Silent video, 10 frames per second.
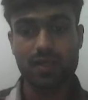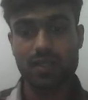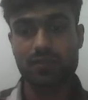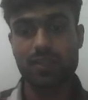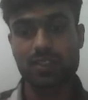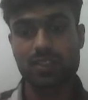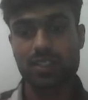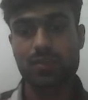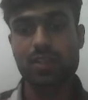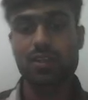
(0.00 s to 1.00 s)
them
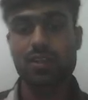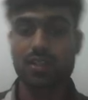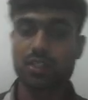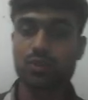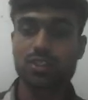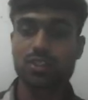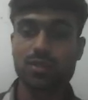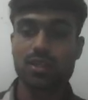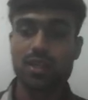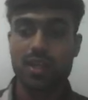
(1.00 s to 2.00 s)
versionable,
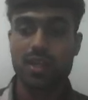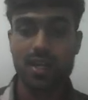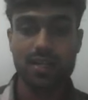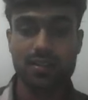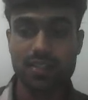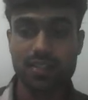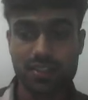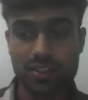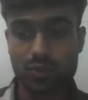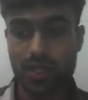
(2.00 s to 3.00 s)
reusable, and
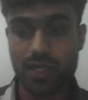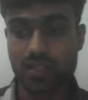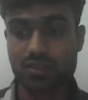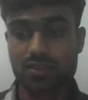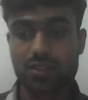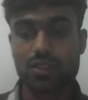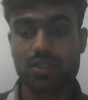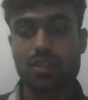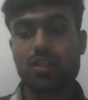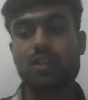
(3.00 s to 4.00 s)
easy to manage.
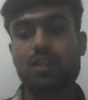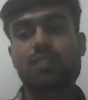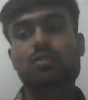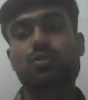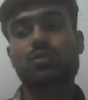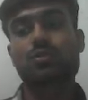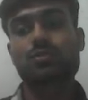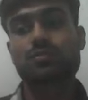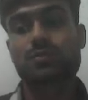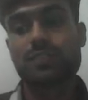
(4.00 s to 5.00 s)

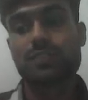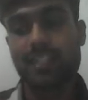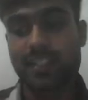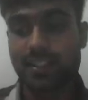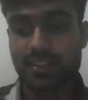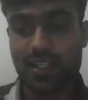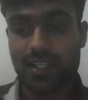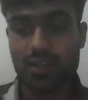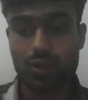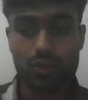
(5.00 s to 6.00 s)
Also, Jenkins
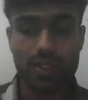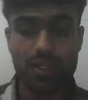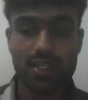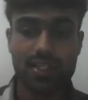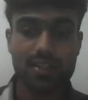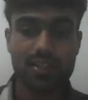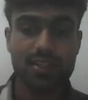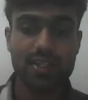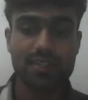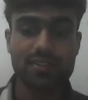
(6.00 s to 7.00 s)
can automatically
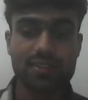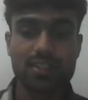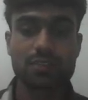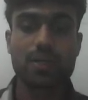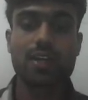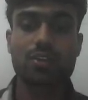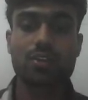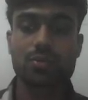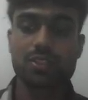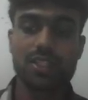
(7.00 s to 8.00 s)
run tests as part
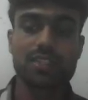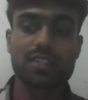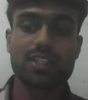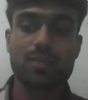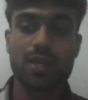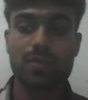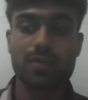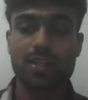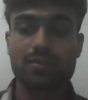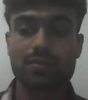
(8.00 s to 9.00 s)
of CI/CD
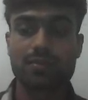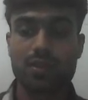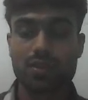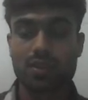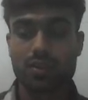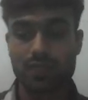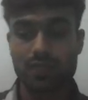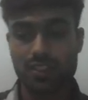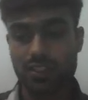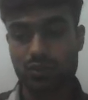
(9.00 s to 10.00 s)
pipeline,
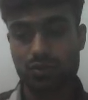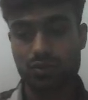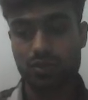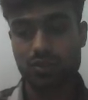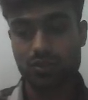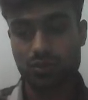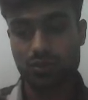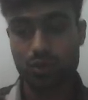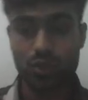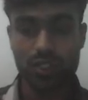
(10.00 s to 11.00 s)
which ensures
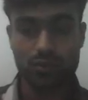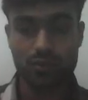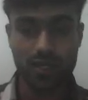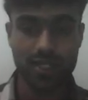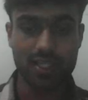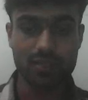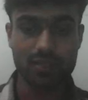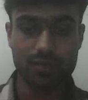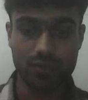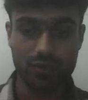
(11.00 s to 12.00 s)
code quality
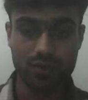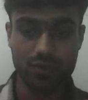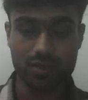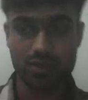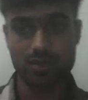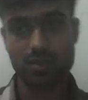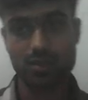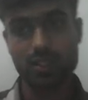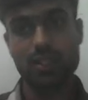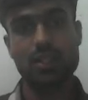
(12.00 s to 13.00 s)
before
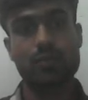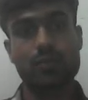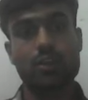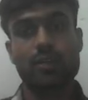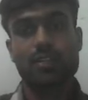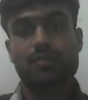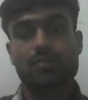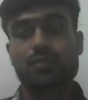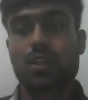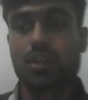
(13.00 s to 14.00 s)
deployment.
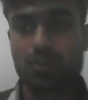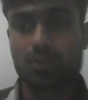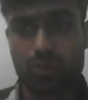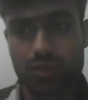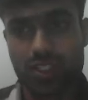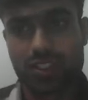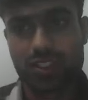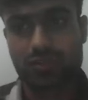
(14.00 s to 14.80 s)
So this